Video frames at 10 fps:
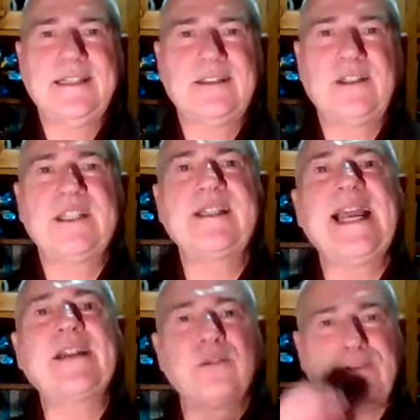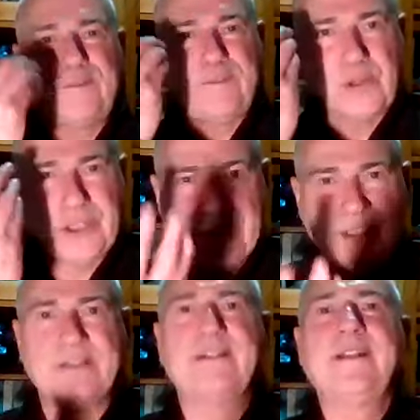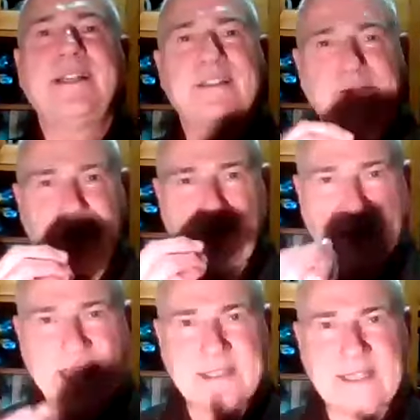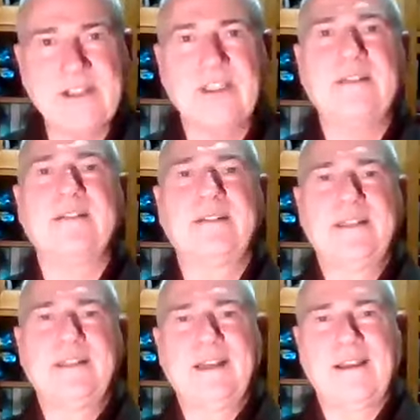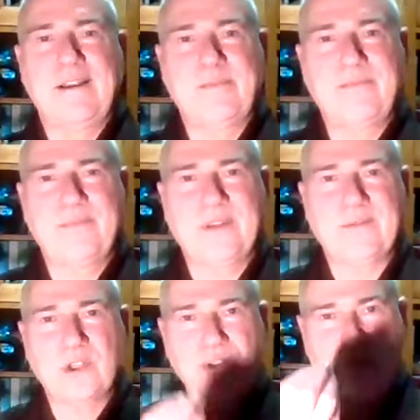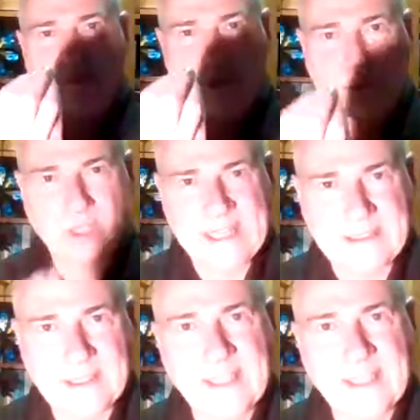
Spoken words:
So it's the actual focus, it's the visualization, what you're visualizing.